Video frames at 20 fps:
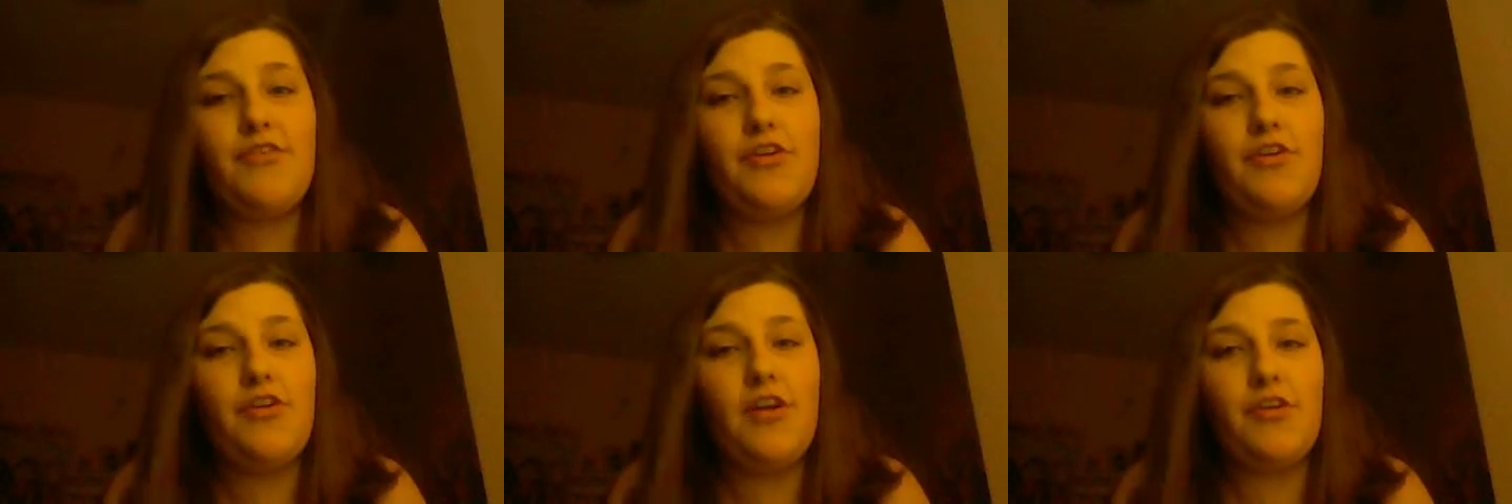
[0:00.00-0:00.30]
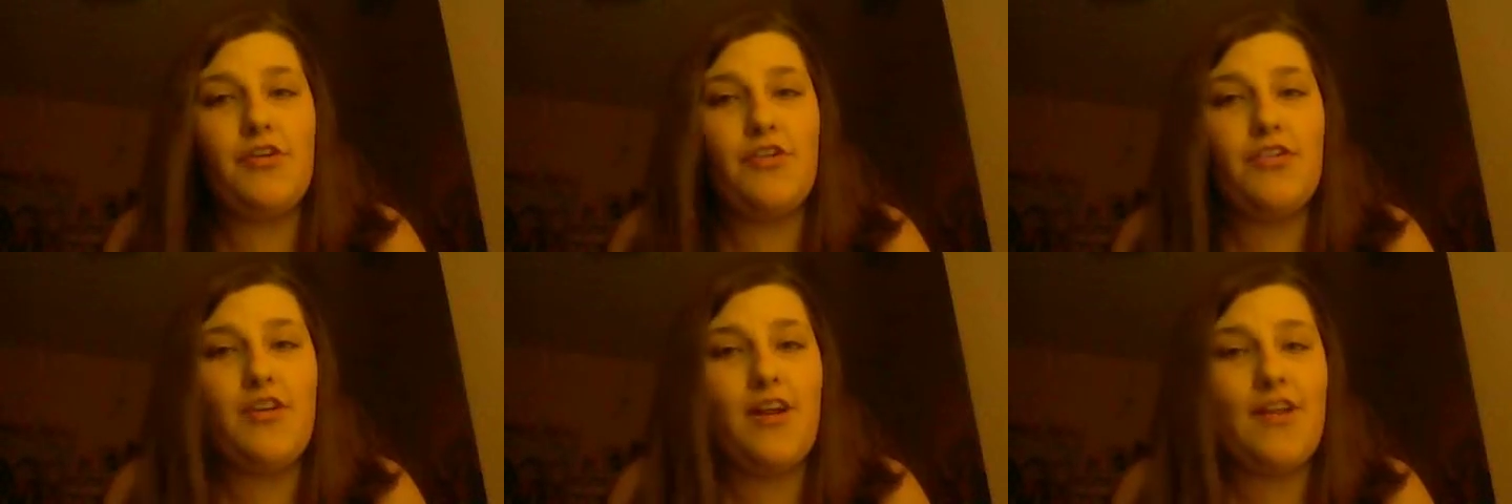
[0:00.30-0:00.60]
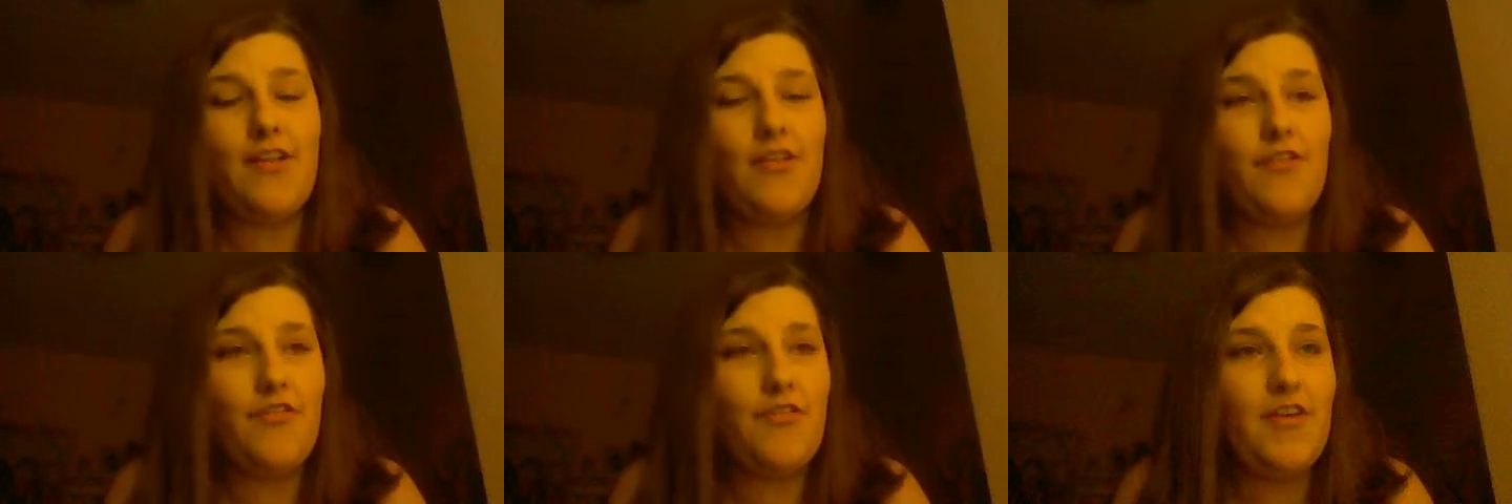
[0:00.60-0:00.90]
you'd
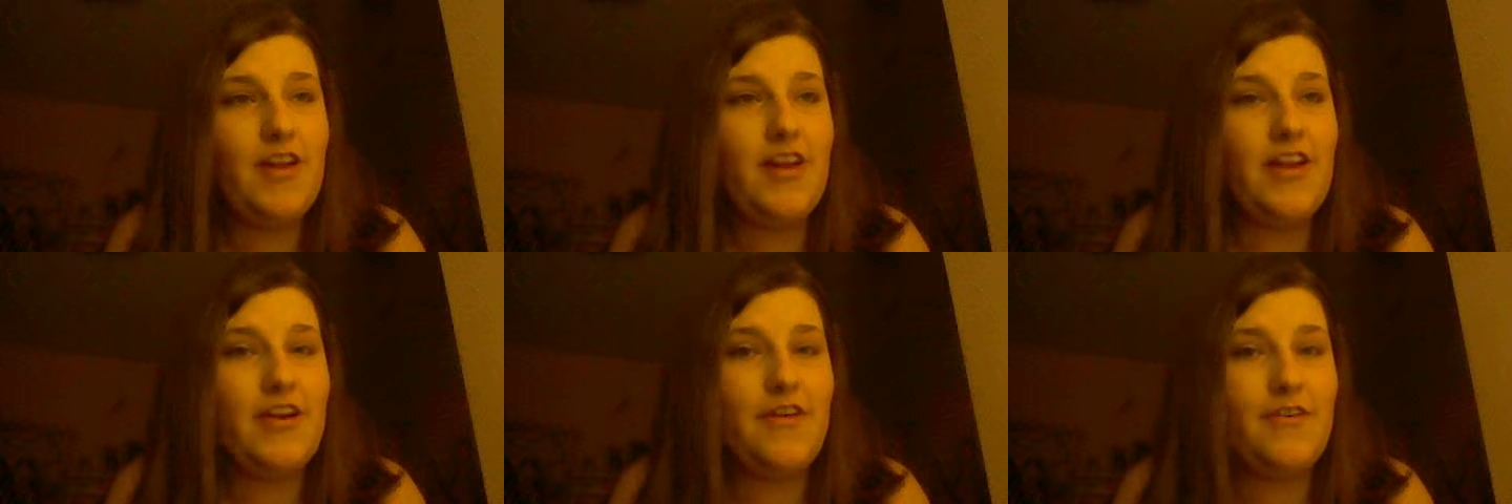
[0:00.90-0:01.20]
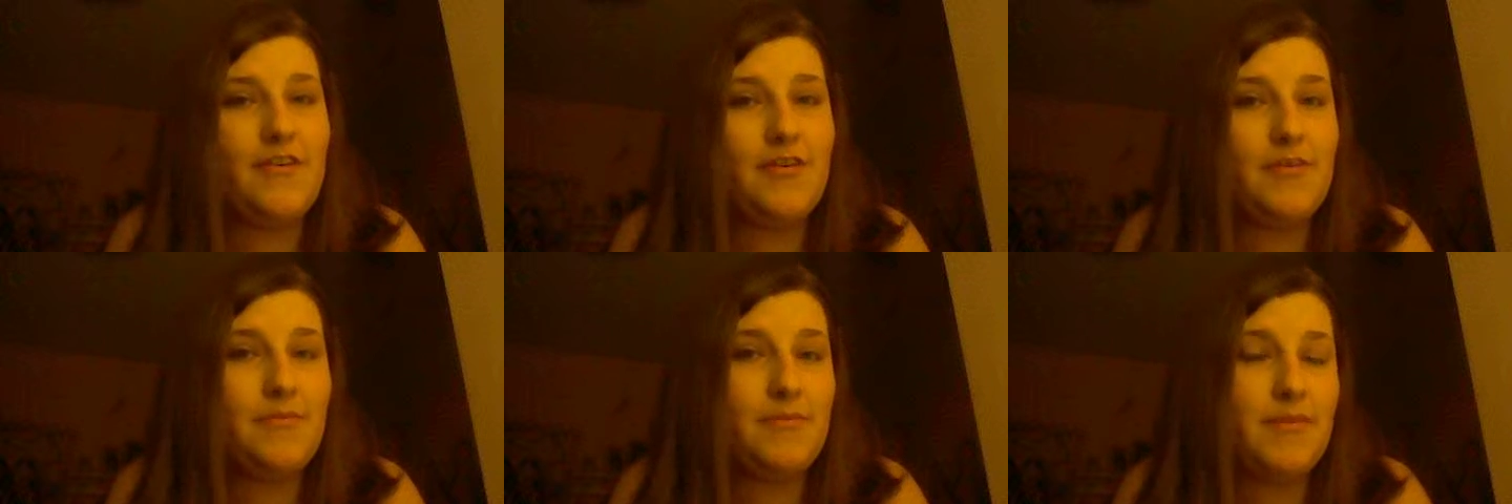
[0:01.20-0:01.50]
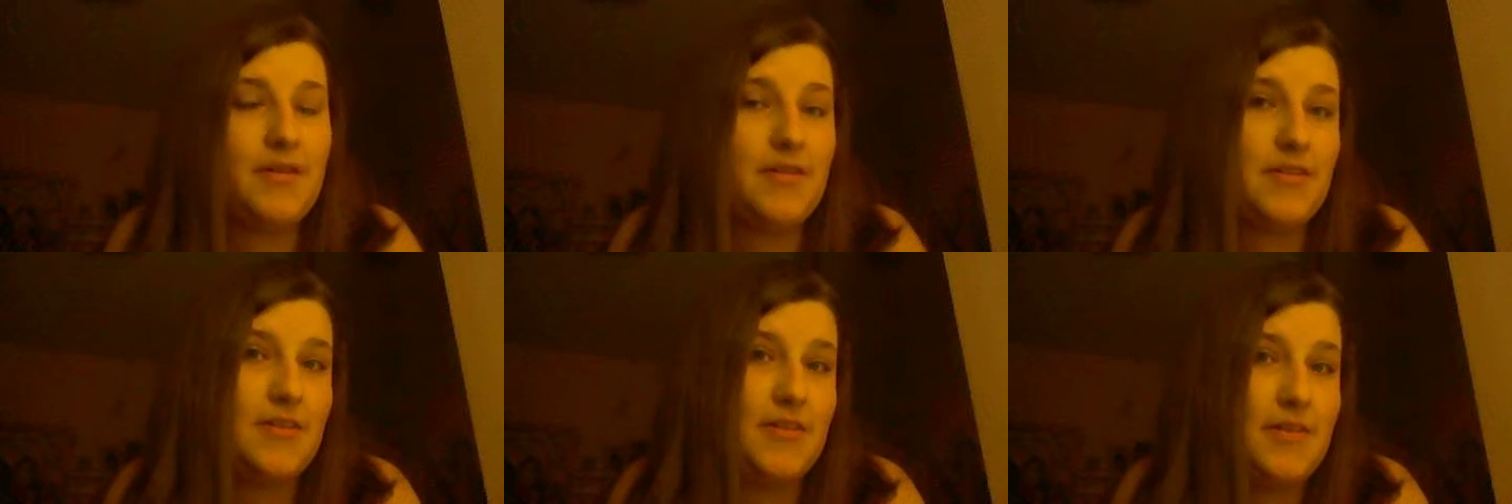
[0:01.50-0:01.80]
understand this video.
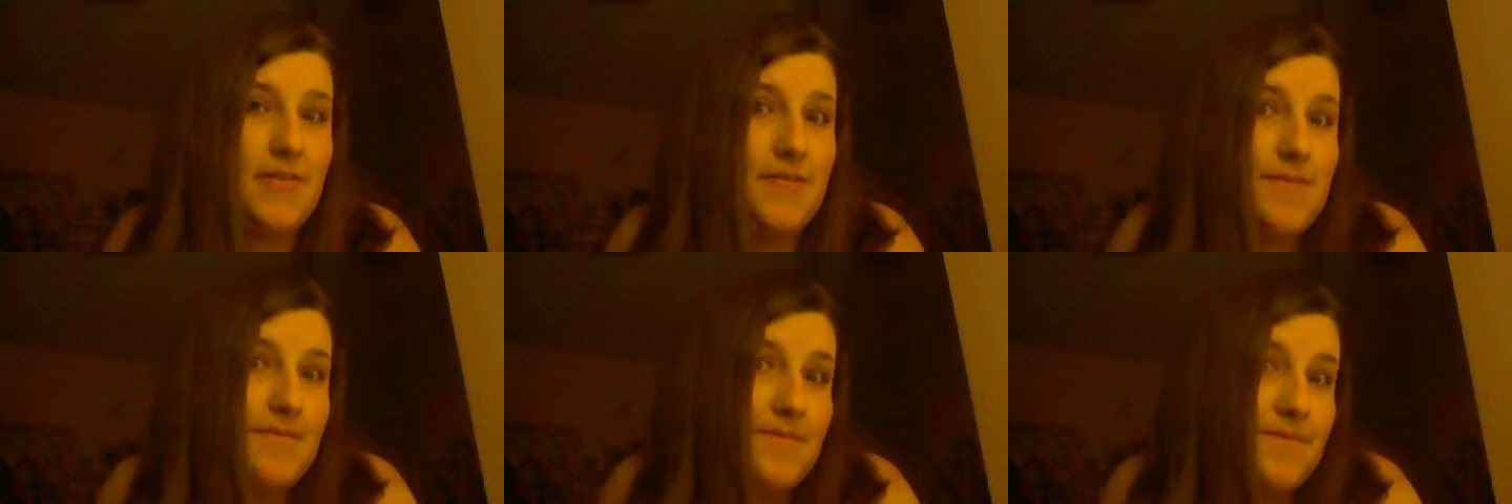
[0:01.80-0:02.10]
But